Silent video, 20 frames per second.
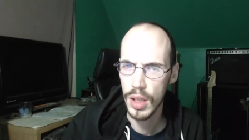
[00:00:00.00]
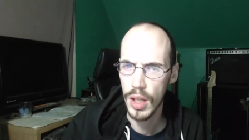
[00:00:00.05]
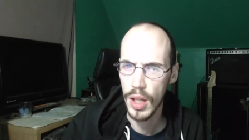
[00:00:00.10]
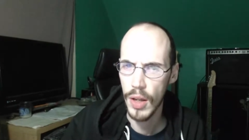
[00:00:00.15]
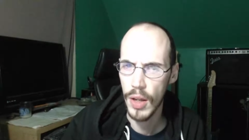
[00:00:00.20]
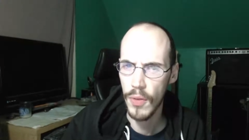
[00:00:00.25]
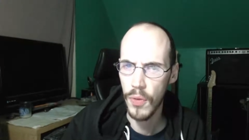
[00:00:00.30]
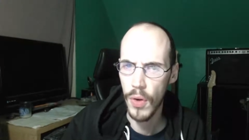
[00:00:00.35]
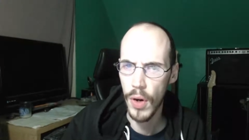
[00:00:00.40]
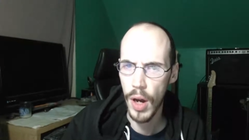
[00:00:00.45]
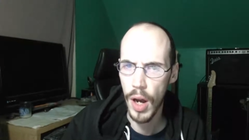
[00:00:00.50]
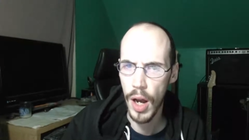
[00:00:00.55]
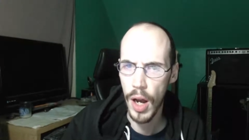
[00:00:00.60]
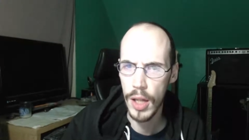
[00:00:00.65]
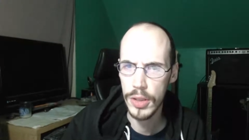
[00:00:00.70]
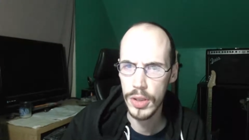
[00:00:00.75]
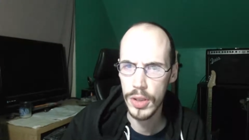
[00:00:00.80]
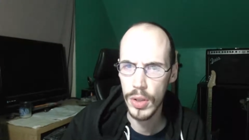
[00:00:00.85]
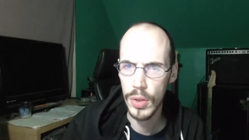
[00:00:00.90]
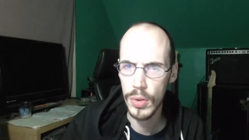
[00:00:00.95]
If what
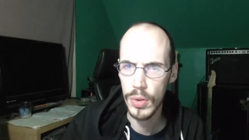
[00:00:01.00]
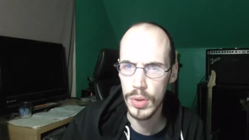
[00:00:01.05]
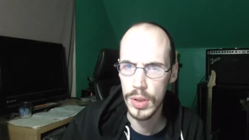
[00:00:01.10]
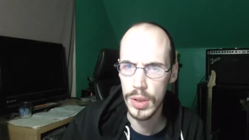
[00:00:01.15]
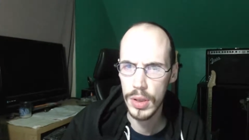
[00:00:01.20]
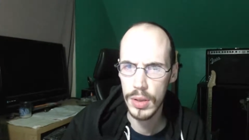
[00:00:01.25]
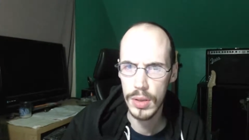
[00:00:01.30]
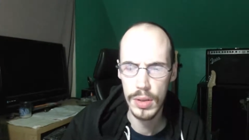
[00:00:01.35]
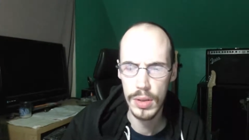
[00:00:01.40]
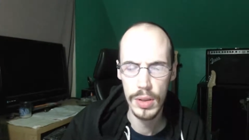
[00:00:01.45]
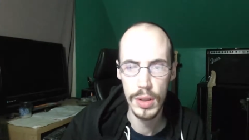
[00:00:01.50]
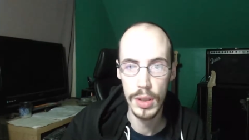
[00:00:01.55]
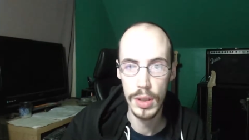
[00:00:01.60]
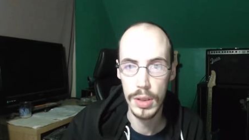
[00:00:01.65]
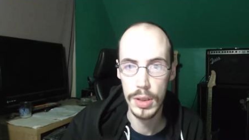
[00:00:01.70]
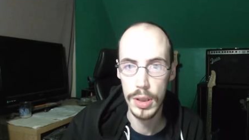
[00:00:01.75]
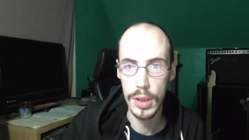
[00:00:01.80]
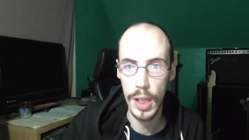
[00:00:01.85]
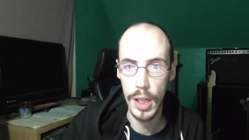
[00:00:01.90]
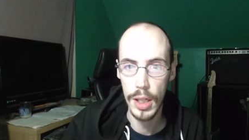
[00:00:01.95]
Hanzo's
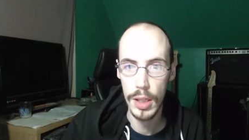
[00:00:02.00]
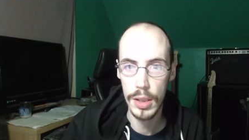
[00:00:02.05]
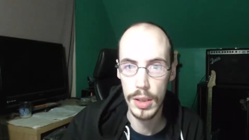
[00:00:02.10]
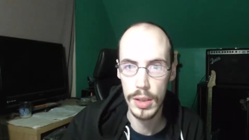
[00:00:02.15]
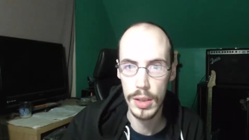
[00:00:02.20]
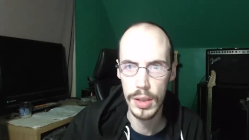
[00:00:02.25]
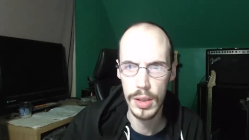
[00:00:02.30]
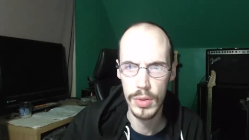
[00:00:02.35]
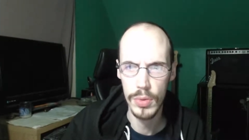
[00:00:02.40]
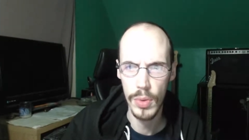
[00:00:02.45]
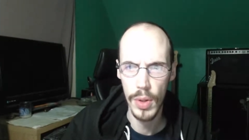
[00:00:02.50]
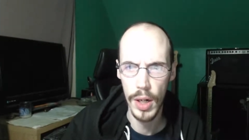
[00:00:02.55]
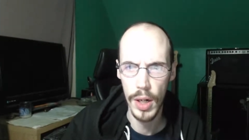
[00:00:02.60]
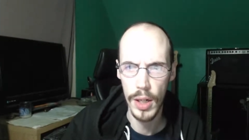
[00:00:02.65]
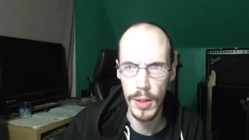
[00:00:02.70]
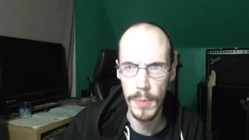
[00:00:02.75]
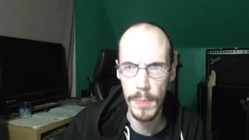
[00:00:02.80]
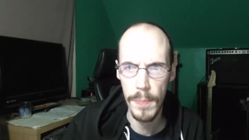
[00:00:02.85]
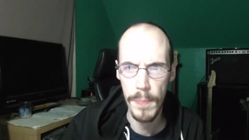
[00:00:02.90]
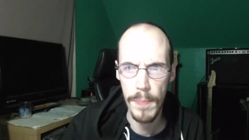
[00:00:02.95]
saying is right,
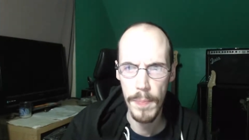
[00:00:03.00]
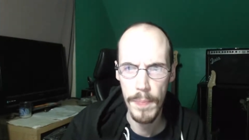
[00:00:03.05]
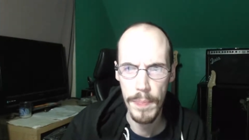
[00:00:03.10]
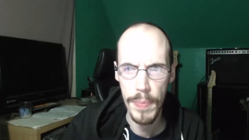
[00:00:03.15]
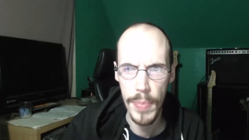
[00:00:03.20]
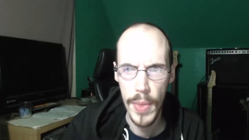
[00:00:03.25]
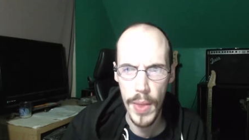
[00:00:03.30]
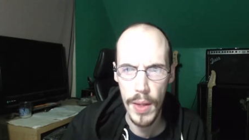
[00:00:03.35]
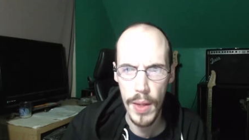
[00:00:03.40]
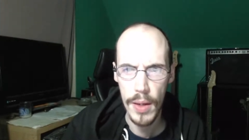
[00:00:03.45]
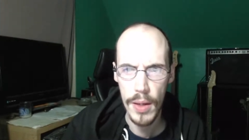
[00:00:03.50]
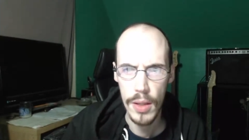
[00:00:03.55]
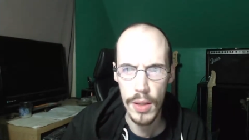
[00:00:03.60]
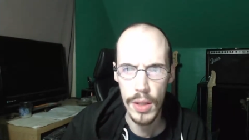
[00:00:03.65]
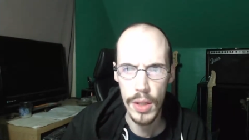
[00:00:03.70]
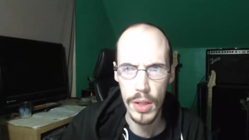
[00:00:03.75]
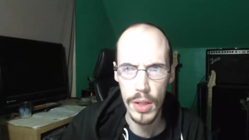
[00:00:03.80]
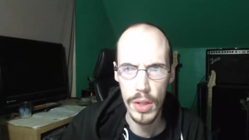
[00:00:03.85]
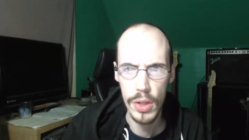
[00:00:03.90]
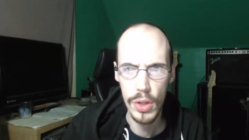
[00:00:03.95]

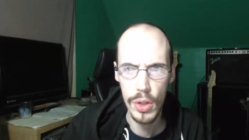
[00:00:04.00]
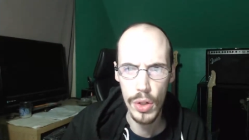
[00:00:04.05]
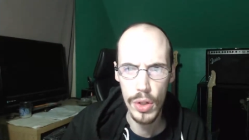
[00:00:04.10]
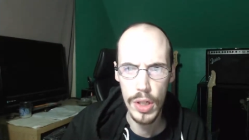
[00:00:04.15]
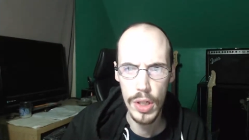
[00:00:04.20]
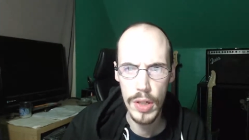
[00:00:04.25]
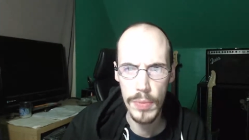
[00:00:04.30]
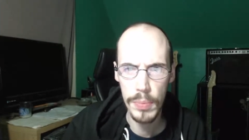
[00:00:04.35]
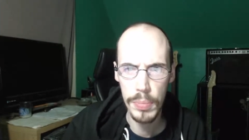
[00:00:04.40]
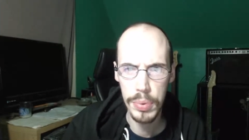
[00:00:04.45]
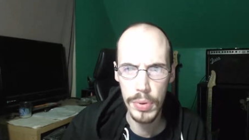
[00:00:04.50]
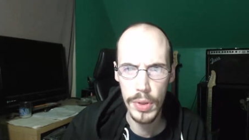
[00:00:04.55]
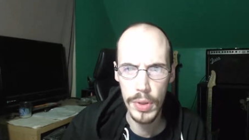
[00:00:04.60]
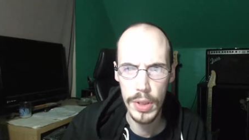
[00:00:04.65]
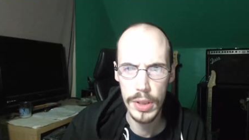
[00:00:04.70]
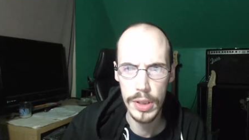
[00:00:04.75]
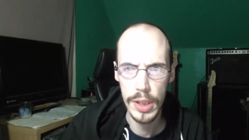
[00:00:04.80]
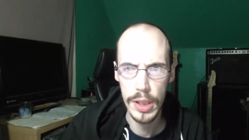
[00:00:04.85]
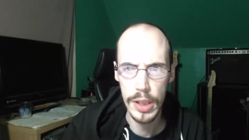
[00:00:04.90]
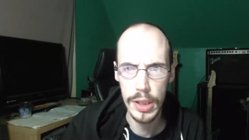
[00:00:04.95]
then the 13th
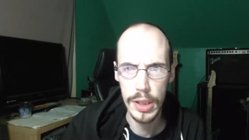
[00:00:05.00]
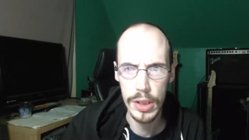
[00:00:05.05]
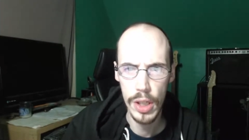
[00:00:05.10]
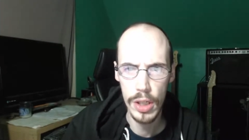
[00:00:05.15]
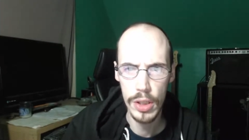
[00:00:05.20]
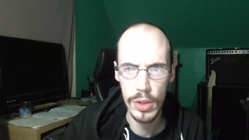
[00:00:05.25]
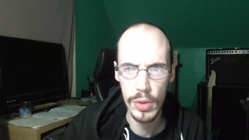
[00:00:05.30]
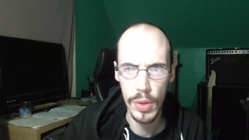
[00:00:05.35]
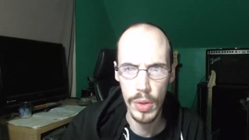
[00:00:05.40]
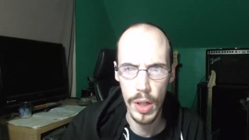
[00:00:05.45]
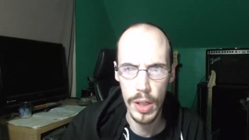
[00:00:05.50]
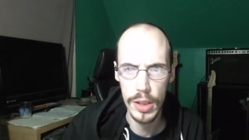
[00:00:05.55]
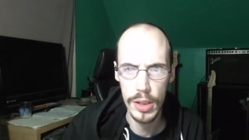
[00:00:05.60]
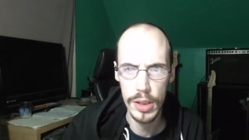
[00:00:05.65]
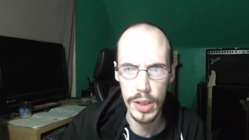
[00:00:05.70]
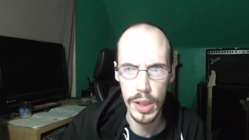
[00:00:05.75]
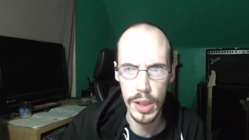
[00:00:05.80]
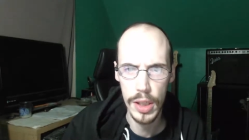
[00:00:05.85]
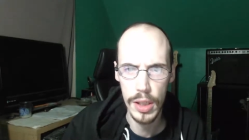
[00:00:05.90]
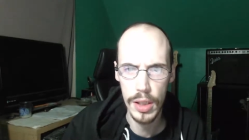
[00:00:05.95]
prince and his entourage,
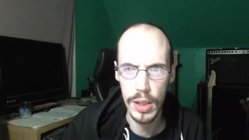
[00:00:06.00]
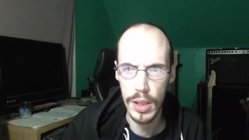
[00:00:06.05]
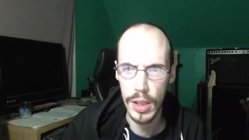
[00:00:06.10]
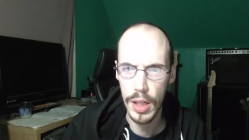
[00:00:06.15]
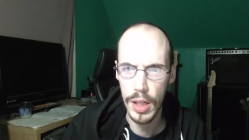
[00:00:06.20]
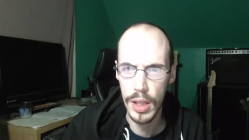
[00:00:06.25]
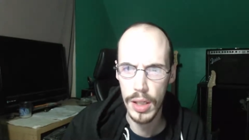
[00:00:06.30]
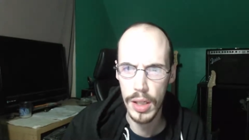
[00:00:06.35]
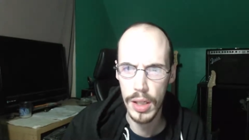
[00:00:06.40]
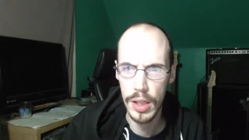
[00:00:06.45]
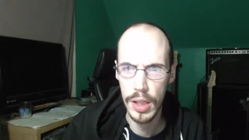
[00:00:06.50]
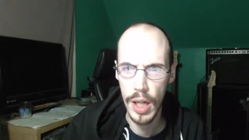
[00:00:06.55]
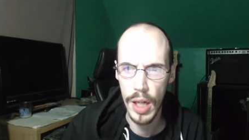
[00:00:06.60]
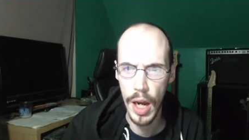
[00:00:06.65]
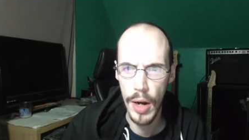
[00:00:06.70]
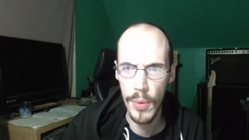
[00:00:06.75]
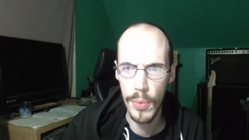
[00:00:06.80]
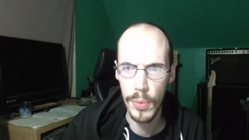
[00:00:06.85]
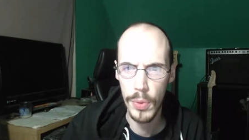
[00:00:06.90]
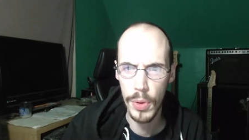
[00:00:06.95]
and the
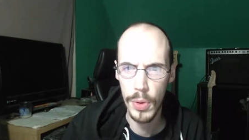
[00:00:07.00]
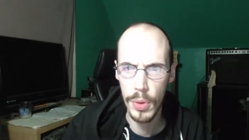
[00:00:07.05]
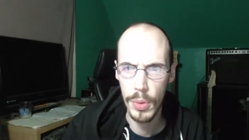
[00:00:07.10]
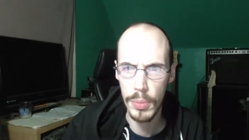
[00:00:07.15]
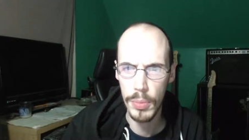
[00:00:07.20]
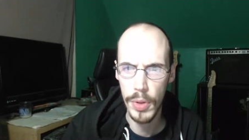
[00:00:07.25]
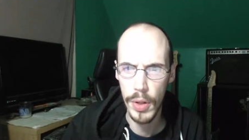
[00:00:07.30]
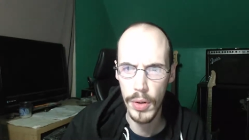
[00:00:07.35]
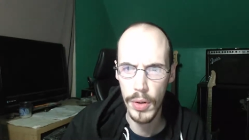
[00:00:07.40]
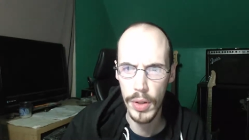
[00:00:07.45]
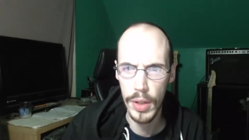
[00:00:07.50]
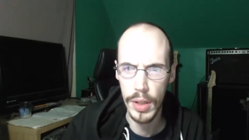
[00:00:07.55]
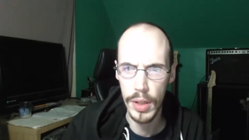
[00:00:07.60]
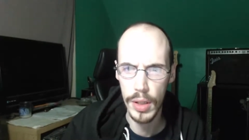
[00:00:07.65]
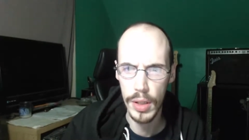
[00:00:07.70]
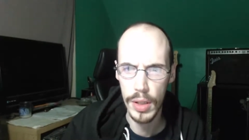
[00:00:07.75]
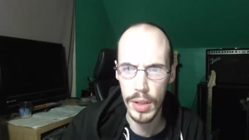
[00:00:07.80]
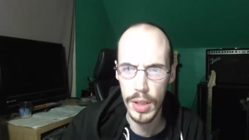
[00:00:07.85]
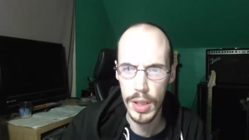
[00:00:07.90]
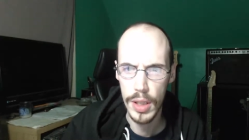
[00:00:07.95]
entire room they're in,
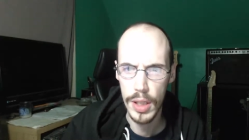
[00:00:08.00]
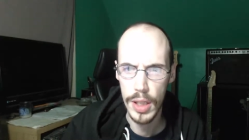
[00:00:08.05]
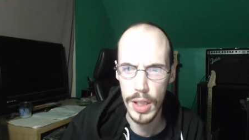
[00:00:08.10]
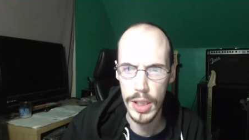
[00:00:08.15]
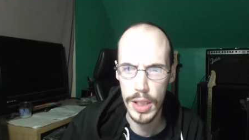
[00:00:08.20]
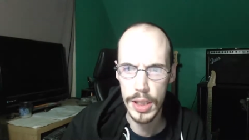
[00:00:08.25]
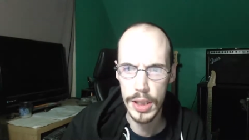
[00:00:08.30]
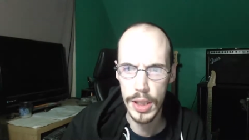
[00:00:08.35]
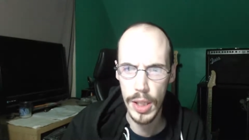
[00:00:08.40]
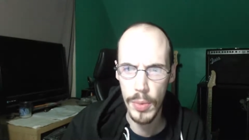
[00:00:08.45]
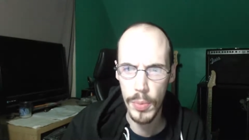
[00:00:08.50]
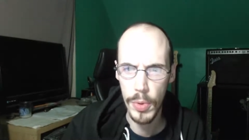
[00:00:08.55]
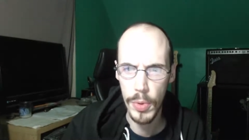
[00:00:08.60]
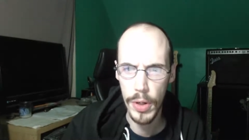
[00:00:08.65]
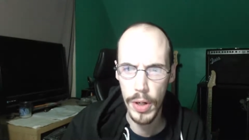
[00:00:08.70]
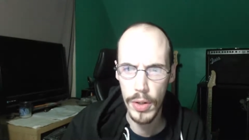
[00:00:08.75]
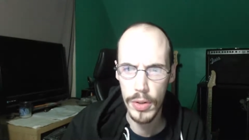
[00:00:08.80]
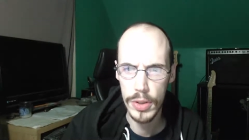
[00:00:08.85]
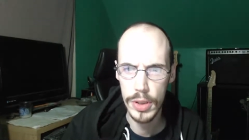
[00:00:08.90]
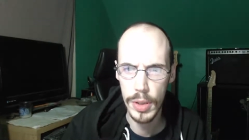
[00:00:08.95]
is somewhere
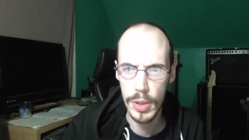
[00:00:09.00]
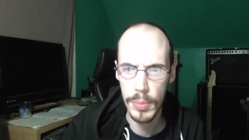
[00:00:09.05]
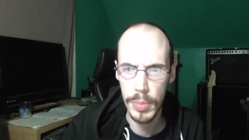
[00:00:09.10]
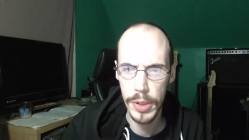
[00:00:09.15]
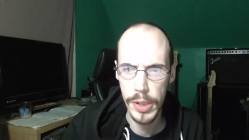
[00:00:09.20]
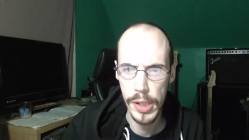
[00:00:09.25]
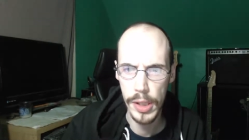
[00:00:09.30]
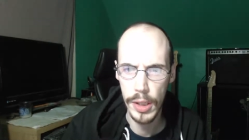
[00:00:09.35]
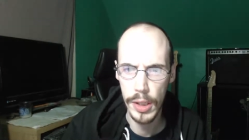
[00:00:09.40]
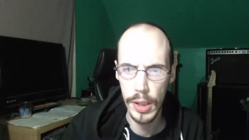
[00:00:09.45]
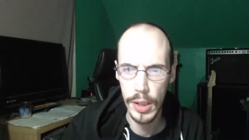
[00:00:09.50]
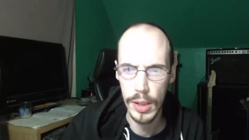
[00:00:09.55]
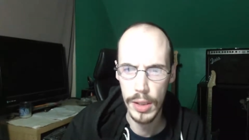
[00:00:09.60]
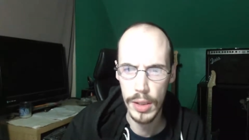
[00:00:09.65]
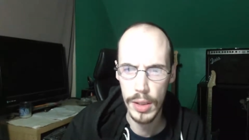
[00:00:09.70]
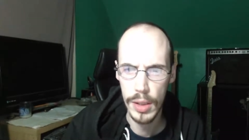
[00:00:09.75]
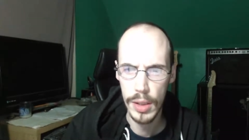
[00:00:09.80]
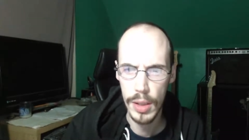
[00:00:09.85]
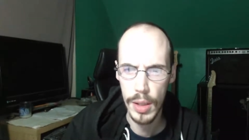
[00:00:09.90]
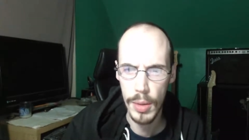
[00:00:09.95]
else completely.
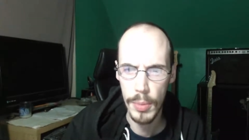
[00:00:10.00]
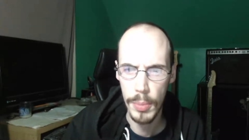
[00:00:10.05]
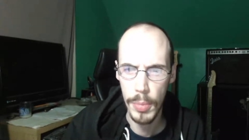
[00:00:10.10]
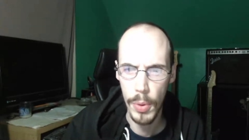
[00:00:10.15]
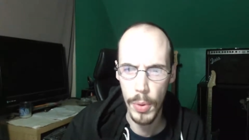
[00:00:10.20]
But